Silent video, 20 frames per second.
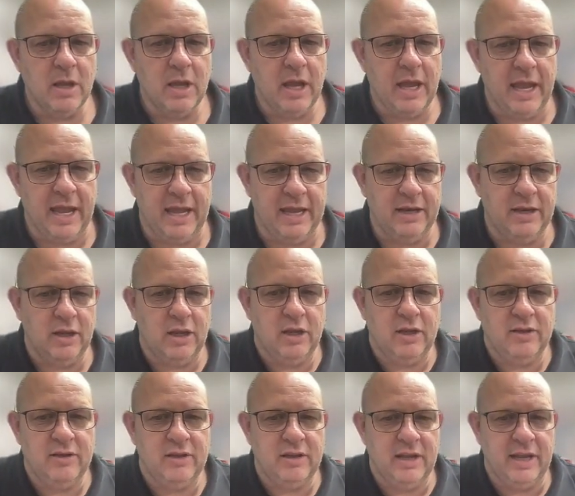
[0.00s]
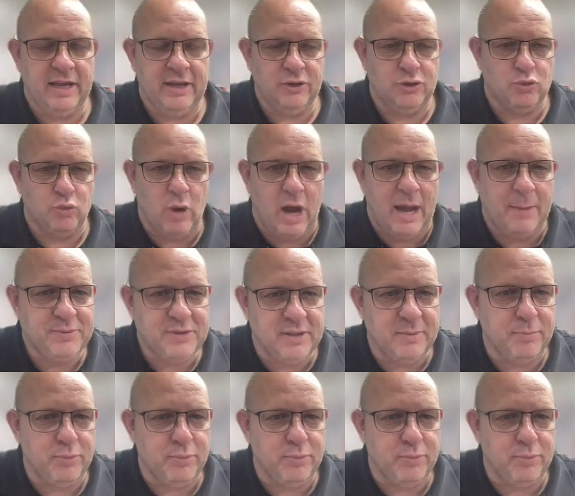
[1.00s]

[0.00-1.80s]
and drops the